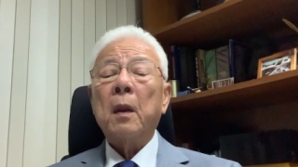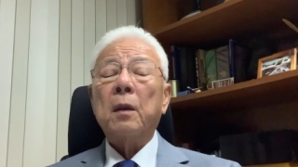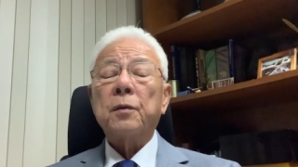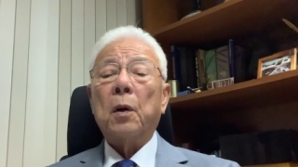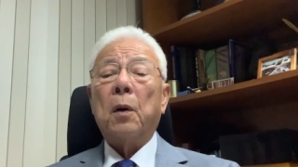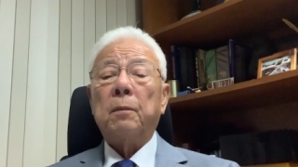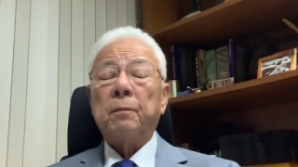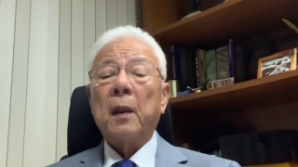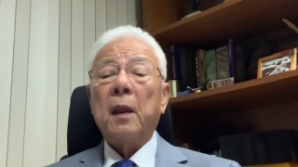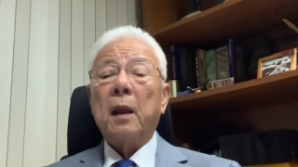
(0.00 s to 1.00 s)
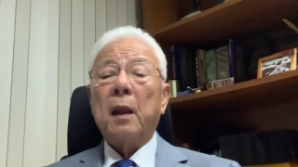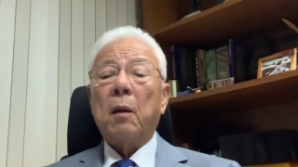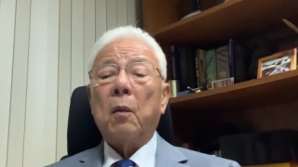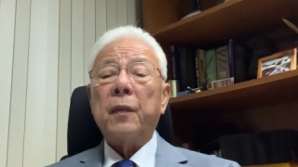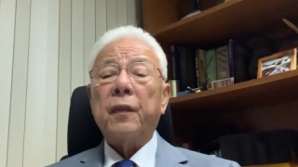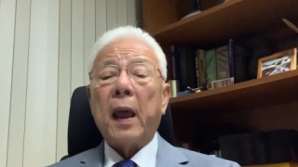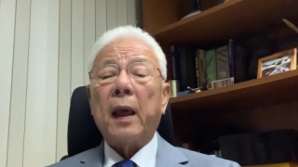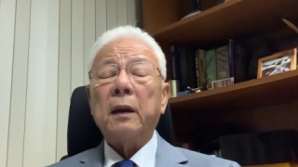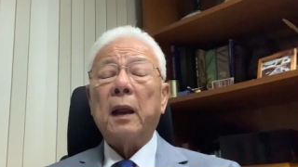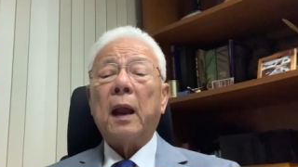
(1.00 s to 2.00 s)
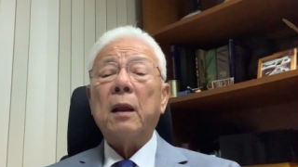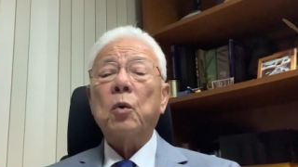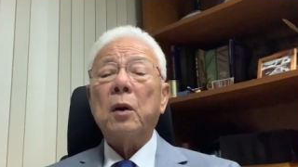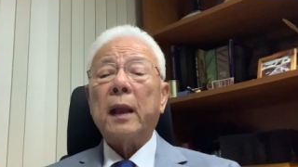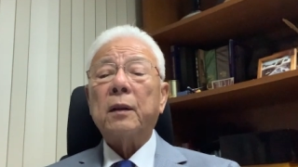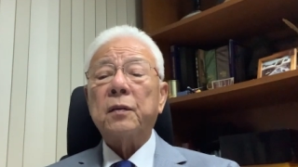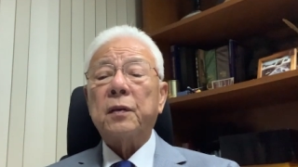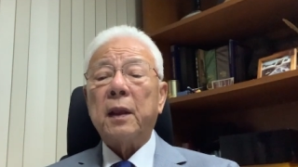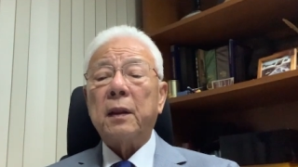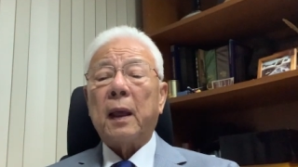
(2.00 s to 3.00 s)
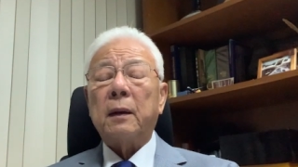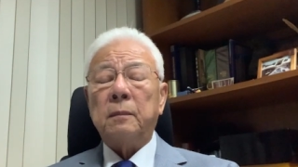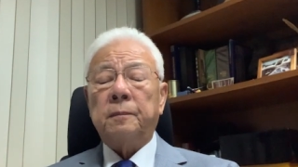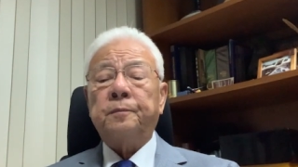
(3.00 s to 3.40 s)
So, with that, I would like to say that